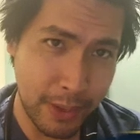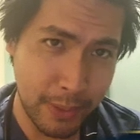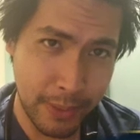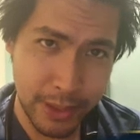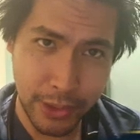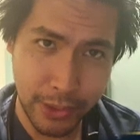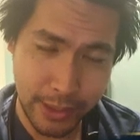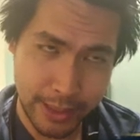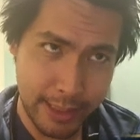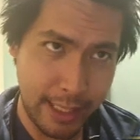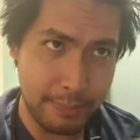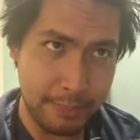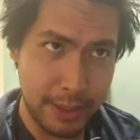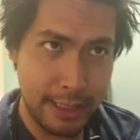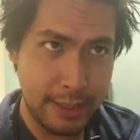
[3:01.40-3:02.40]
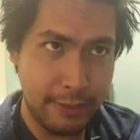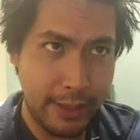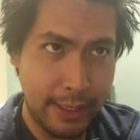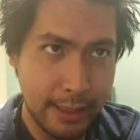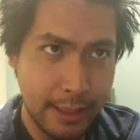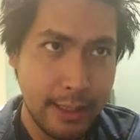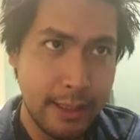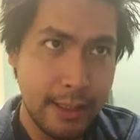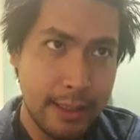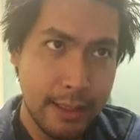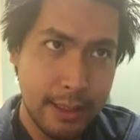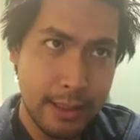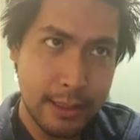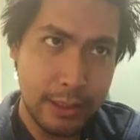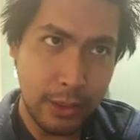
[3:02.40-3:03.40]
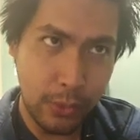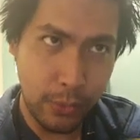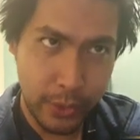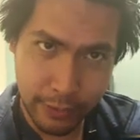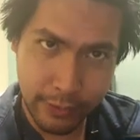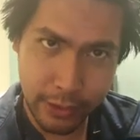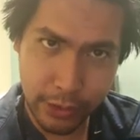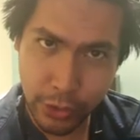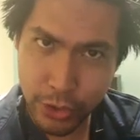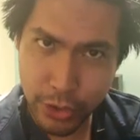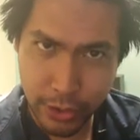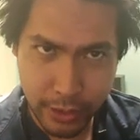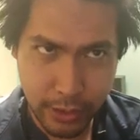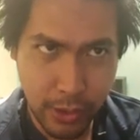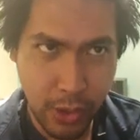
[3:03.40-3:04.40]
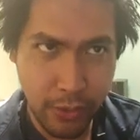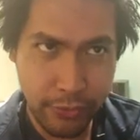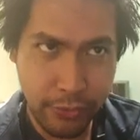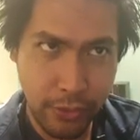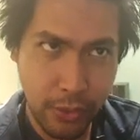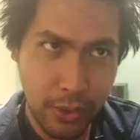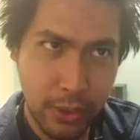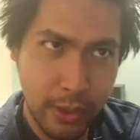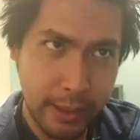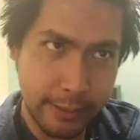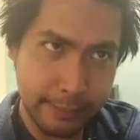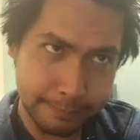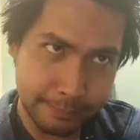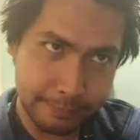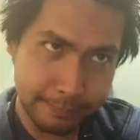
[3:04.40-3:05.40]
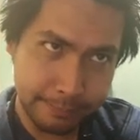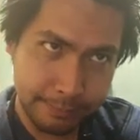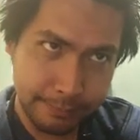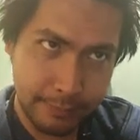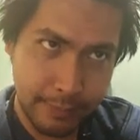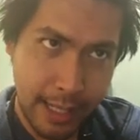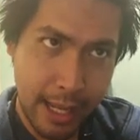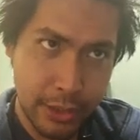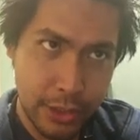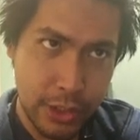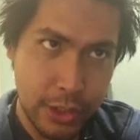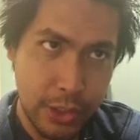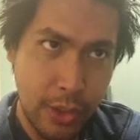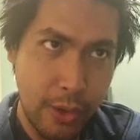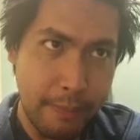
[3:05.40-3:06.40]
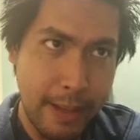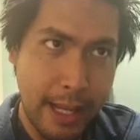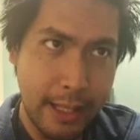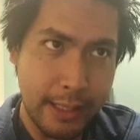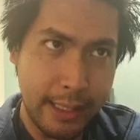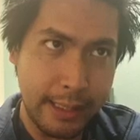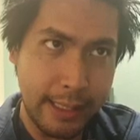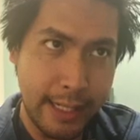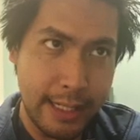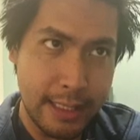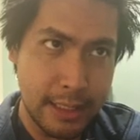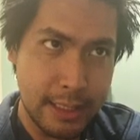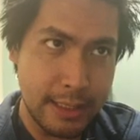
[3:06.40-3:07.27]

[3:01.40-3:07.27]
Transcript: Rush or a Champ Chase event. So which of the two should you go for? How should you go about it? And is